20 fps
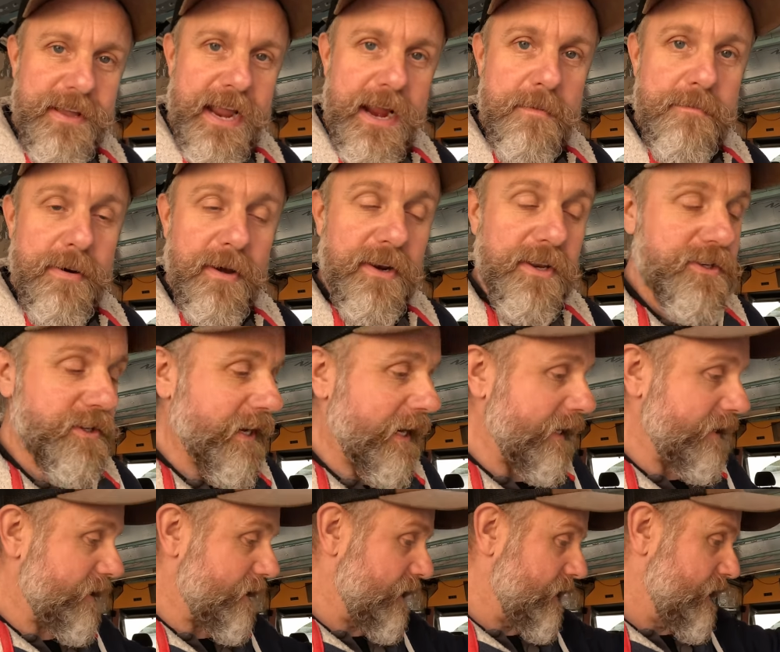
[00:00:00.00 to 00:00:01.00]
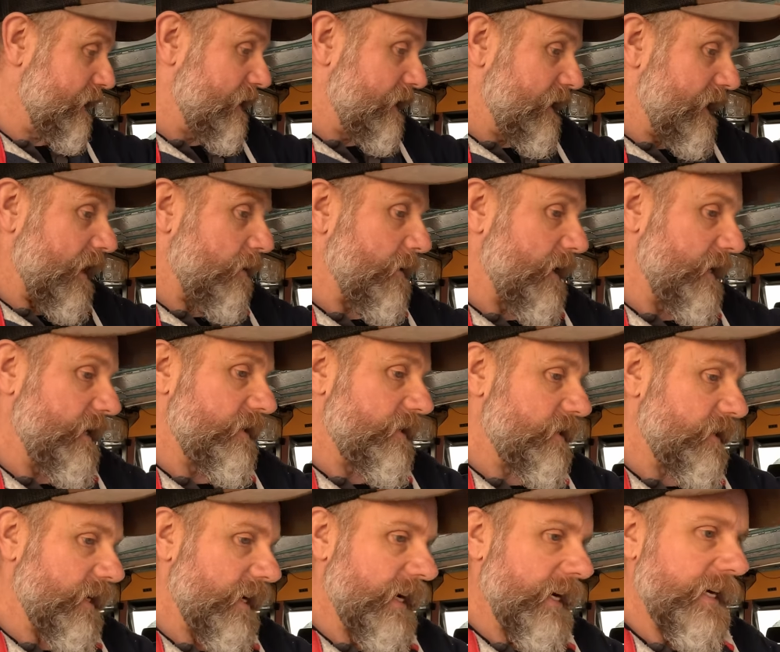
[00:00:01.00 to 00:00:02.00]
I apologise. I went
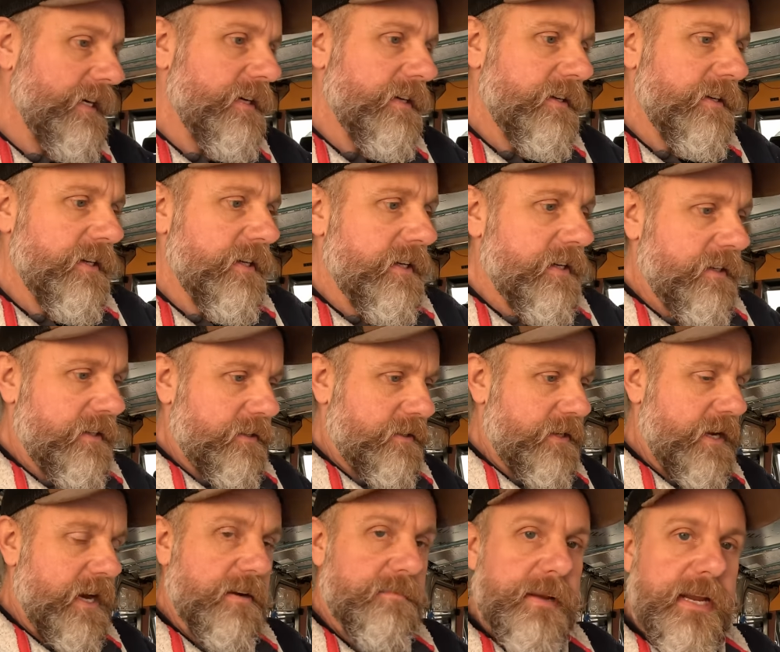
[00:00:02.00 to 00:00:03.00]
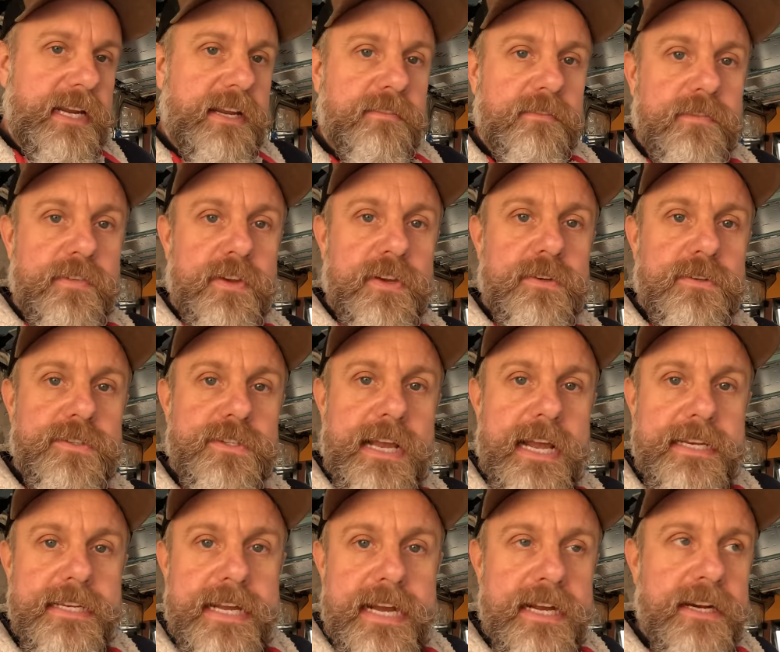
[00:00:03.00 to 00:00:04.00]
inside, started making food,
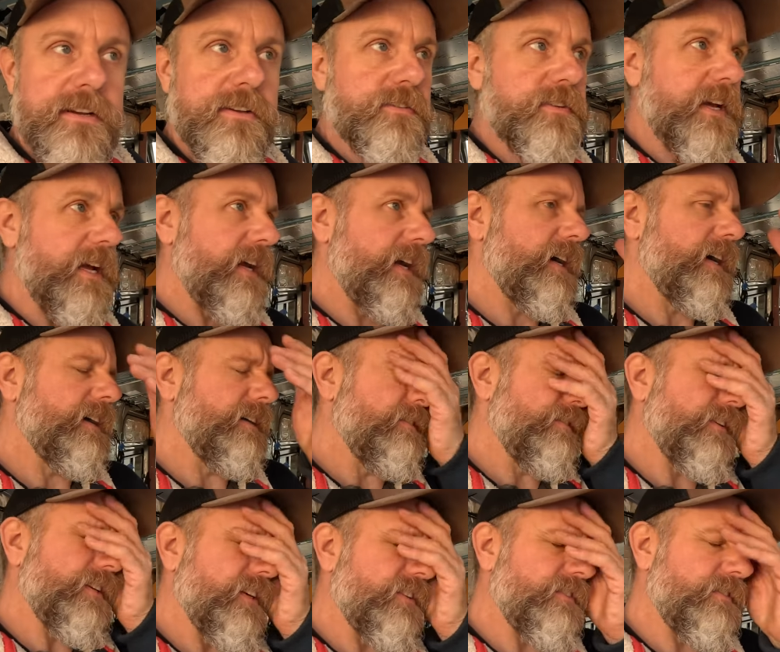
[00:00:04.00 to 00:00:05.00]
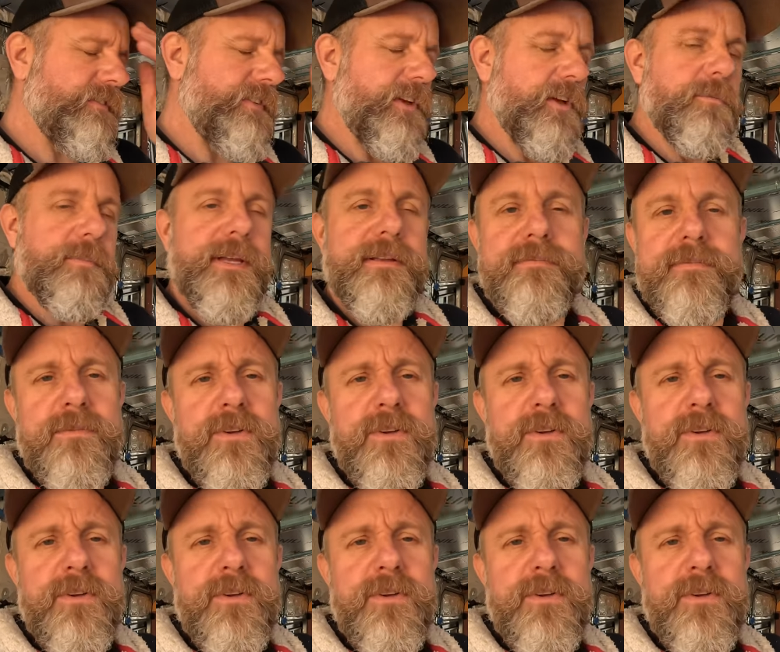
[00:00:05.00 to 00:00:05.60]
sat down, and I was like, oh, I forgot to film it.